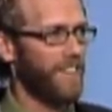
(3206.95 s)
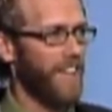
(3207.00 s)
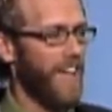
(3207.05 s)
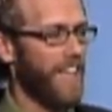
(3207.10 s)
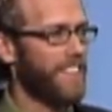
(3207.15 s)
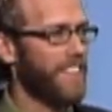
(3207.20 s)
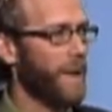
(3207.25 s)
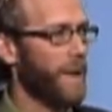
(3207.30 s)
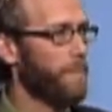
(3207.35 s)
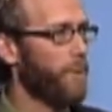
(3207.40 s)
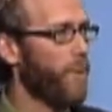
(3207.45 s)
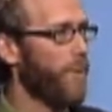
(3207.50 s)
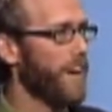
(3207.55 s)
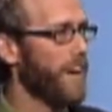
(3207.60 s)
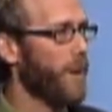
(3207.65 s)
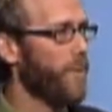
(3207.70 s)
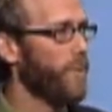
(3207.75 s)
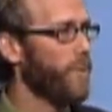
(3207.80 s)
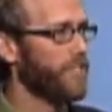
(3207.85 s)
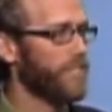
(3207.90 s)
at that
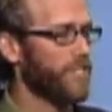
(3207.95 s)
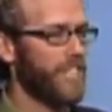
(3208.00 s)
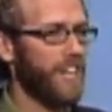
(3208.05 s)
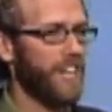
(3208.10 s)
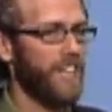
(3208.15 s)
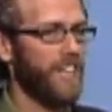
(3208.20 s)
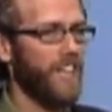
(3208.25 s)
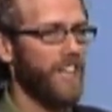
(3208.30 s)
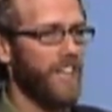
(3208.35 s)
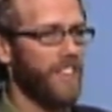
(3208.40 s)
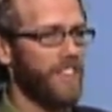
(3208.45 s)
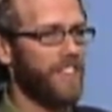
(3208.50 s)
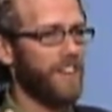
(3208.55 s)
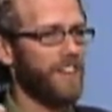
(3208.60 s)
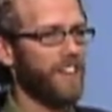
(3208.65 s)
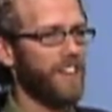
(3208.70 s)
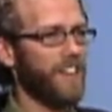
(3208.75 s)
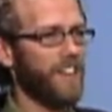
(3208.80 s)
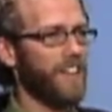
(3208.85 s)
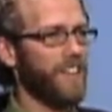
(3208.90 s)
point at which
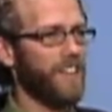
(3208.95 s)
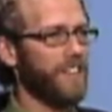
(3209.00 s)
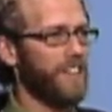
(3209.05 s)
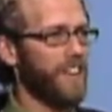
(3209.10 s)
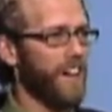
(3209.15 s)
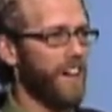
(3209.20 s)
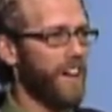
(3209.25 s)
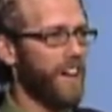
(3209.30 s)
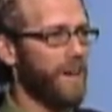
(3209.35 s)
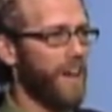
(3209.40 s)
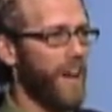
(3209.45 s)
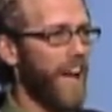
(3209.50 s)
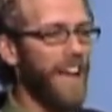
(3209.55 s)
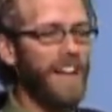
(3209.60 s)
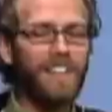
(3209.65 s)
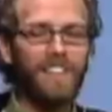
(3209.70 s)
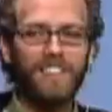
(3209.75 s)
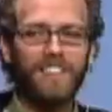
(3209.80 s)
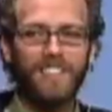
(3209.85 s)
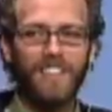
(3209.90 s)
the
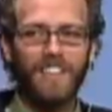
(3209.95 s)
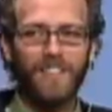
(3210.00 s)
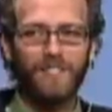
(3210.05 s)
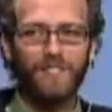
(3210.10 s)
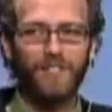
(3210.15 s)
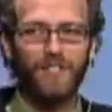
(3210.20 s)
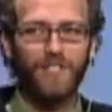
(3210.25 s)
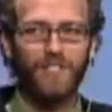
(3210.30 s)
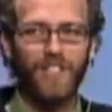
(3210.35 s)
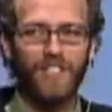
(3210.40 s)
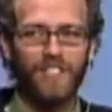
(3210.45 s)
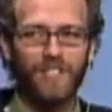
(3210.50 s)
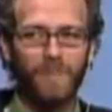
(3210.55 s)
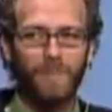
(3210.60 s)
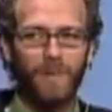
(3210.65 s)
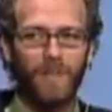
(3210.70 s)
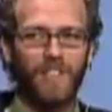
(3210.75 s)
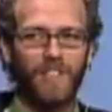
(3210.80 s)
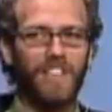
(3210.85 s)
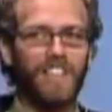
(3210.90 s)
heightened state of
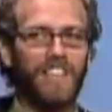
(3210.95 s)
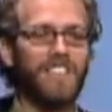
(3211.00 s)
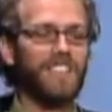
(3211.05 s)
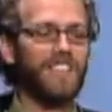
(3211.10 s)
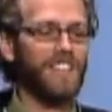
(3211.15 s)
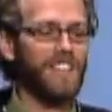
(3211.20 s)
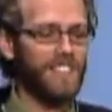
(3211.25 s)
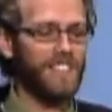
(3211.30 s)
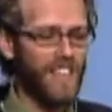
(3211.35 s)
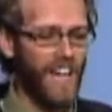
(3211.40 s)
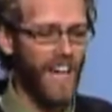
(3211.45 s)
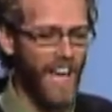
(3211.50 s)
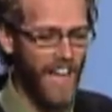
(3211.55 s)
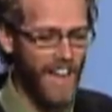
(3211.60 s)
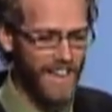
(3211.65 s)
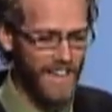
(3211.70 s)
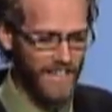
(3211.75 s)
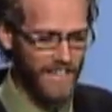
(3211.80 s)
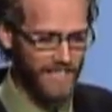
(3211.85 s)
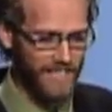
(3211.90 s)
suggestibility is at its
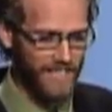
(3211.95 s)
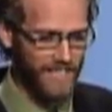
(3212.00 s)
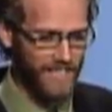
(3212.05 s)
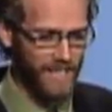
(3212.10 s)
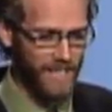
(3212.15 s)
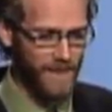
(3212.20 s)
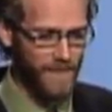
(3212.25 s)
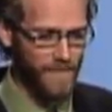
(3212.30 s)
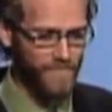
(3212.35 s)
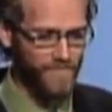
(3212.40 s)
highest,